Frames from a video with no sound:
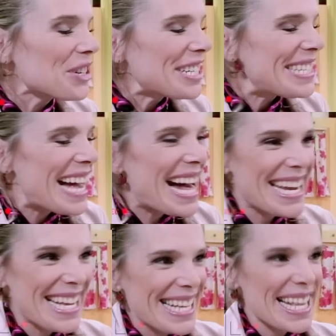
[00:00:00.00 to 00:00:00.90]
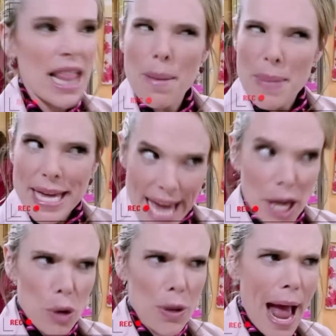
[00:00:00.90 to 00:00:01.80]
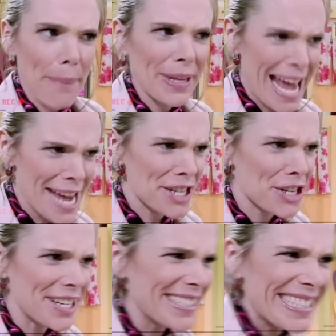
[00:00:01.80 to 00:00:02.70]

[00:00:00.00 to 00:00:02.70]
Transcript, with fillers: course not. Let me get you an application.